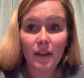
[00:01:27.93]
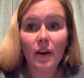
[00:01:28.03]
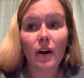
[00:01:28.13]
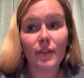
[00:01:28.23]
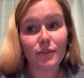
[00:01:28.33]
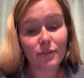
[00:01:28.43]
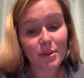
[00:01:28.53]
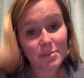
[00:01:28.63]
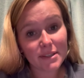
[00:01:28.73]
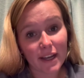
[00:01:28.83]
On the
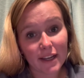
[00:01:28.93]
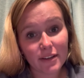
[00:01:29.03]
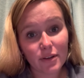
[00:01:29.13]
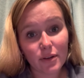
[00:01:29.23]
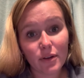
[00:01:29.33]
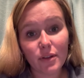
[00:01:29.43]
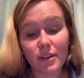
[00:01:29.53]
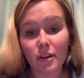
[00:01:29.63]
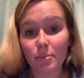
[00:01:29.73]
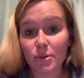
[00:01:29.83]
flip side, the
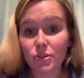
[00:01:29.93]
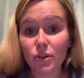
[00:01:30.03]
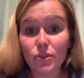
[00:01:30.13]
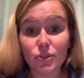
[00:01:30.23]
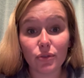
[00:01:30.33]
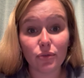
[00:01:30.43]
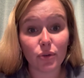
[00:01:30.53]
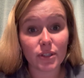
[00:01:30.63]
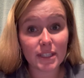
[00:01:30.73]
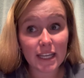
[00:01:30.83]
numbers closer to
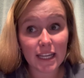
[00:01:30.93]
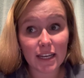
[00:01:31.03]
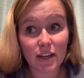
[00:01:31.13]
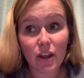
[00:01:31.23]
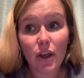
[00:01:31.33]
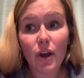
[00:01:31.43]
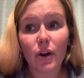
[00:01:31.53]
14